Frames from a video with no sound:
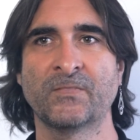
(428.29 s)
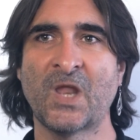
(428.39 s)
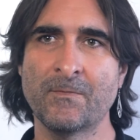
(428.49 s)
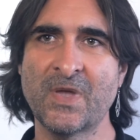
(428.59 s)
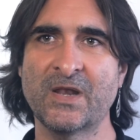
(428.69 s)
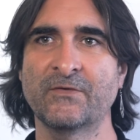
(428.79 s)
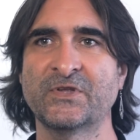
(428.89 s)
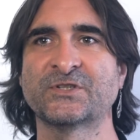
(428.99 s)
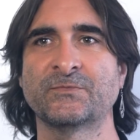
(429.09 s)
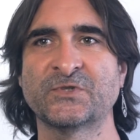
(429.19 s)
Many of
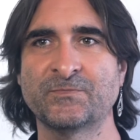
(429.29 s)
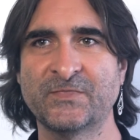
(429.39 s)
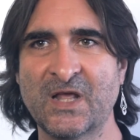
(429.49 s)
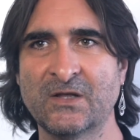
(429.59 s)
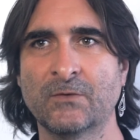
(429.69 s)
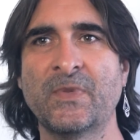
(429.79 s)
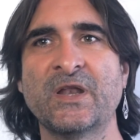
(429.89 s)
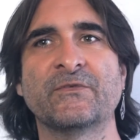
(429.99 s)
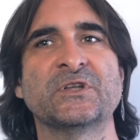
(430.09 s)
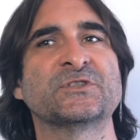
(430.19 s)
its
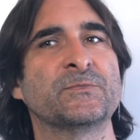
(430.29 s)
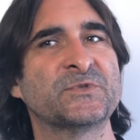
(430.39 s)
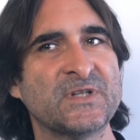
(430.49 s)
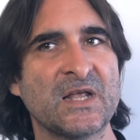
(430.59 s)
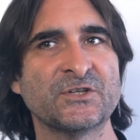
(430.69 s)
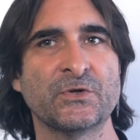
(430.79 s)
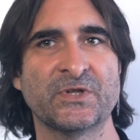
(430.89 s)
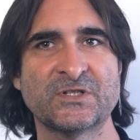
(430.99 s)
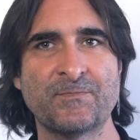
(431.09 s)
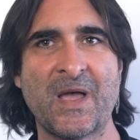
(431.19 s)
substantial
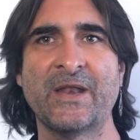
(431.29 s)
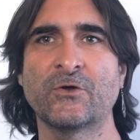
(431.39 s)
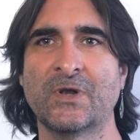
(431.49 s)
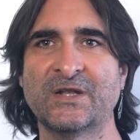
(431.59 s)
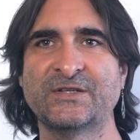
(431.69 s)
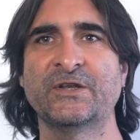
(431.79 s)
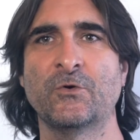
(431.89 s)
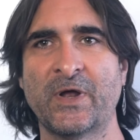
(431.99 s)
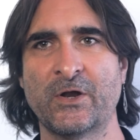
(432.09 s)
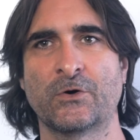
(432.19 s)
Hispanic or Latino
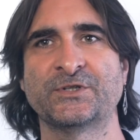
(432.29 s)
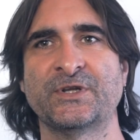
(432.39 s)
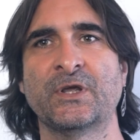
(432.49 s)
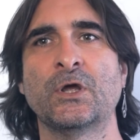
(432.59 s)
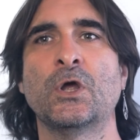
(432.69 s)
minority